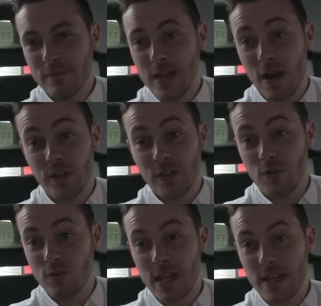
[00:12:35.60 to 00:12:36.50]
now, they
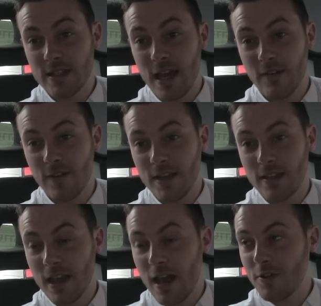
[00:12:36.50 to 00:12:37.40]
don't tend to have any of
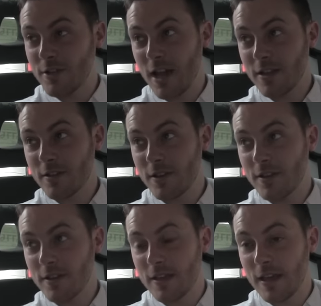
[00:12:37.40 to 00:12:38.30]
the Irish acts on it,
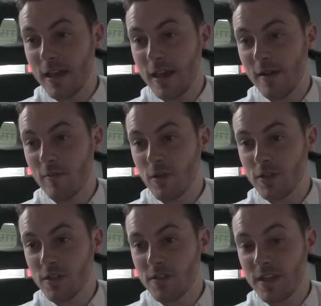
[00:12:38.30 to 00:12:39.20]

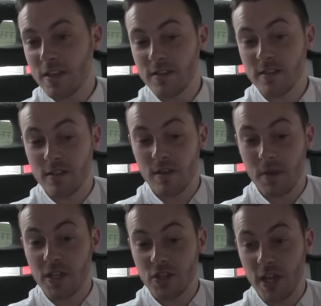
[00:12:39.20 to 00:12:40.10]
which I think is a
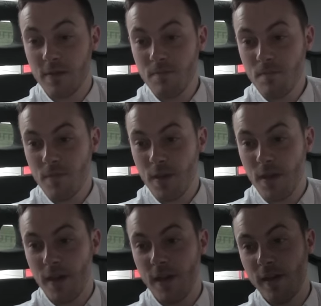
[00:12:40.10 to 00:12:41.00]
big shame.
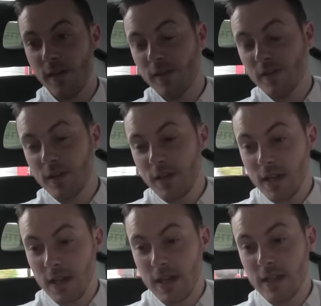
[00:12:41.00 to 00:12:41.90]
And
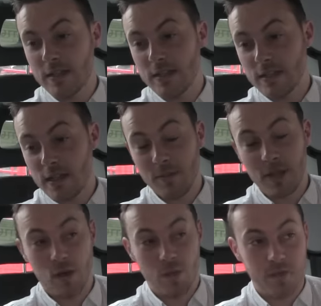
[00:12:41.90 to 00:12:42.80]
I
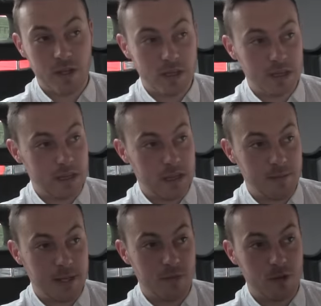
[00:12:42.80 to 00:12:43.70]
mean, hopefully, I
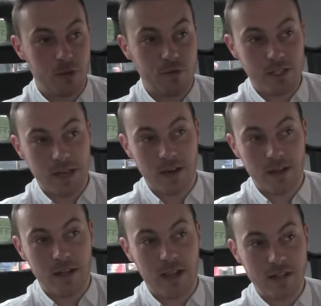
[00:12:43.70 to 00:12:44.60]
mean, I would love to get on
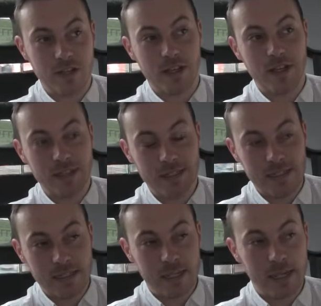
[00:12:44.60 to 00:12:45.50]
it next year,
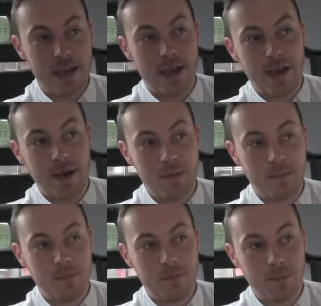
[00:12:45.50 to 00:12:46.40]

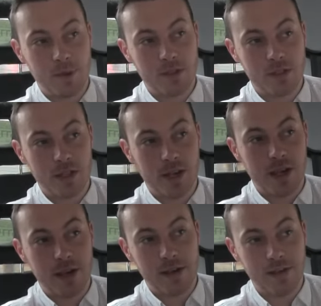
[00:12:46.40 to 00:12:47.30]
but
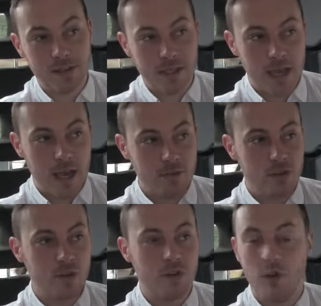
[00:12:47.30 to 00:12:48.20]
I'm
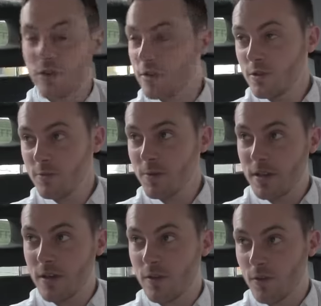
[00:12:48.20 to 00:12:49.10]
sure the audience would be
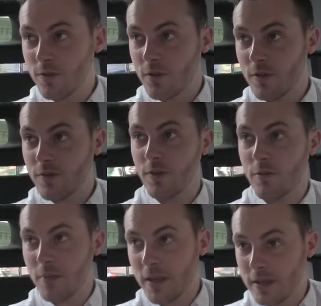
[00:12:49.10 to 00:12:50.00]
there though for a
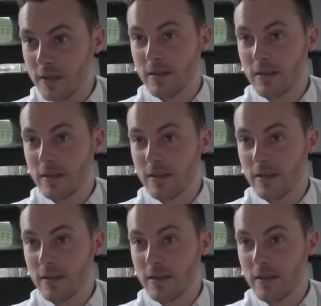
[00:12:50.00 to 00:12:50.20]
big.